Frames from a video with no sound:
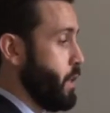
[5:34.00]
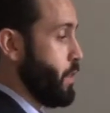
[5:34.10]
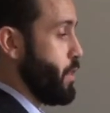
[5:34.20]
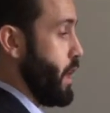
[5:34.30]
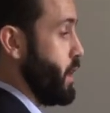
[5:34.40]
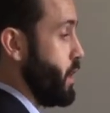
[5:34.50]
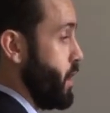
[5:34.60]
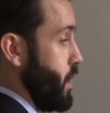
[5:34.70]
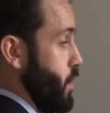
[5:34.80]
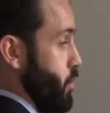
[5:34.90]
then
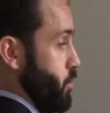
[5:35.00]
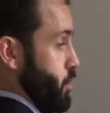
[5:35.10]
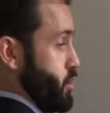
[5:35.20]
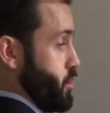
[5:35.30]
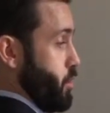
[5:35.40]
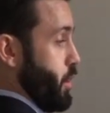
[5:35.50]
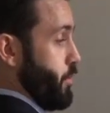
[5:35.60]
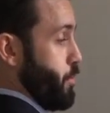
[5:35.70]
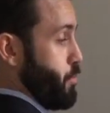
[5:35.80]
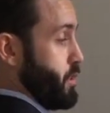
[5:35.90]
with
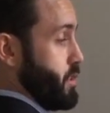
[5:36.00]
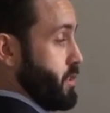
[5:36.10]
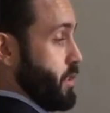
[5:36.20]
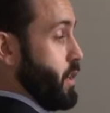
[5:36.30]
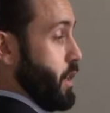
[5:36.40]
Fabrice's